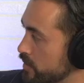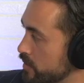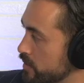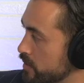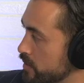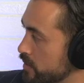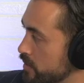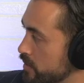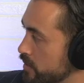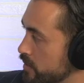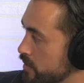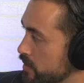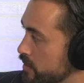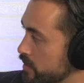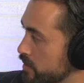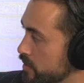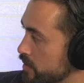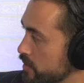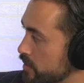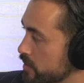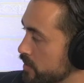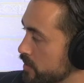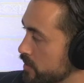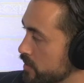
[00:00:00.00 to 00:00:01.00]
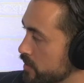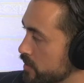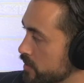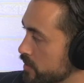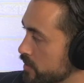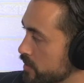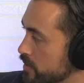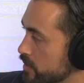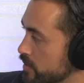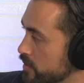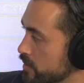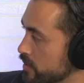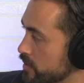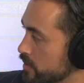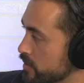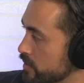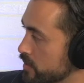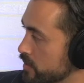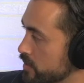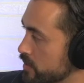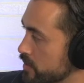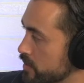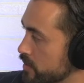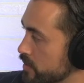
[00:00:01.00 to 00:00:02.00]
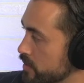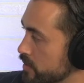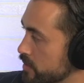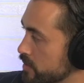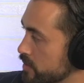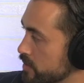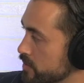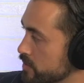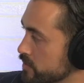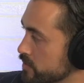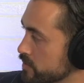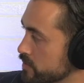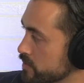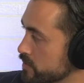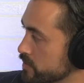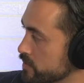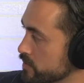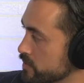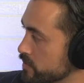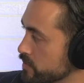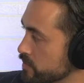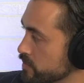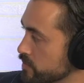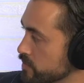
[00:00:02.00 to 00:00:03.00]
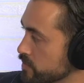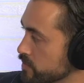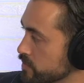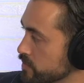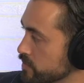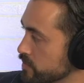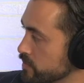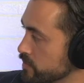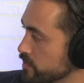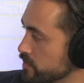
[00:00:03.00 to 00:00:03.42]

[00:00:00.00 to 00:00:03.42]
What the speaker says: No words are spoken by the person on screen.